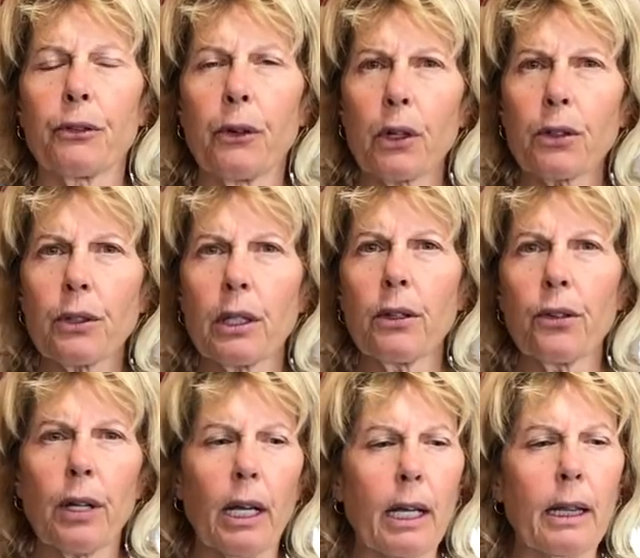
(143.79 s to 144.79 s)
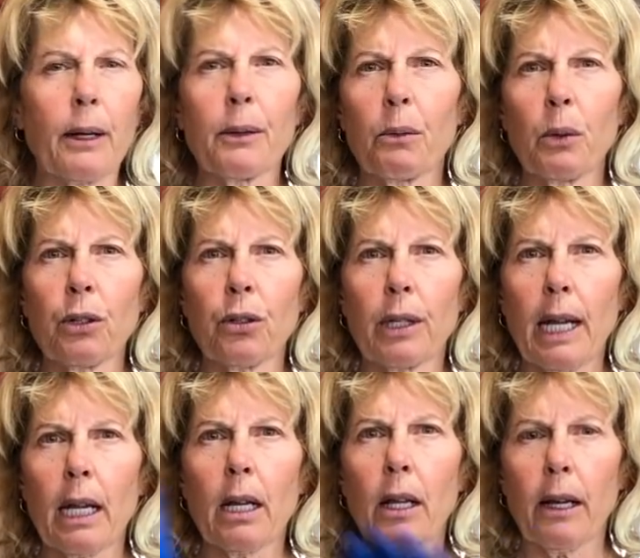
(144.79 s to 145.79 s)
Forrest did say that we should
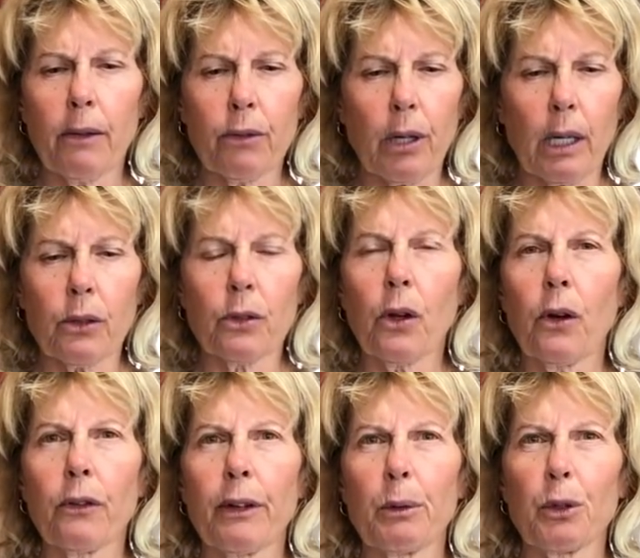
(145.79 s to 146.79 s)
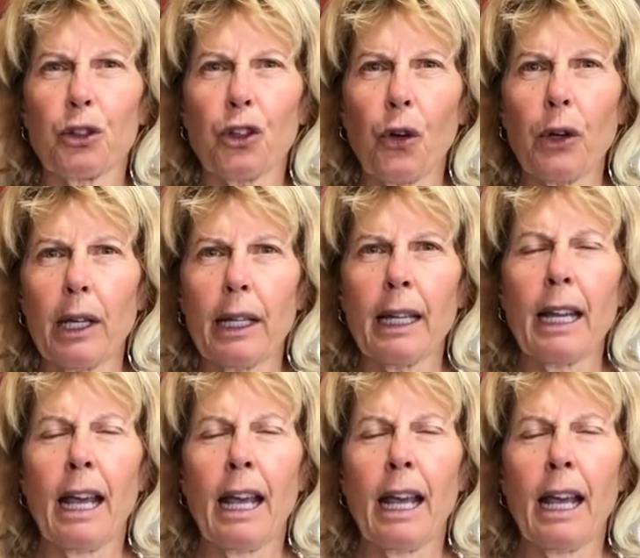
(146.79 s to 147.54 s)
take gloves. I don't know if he was joking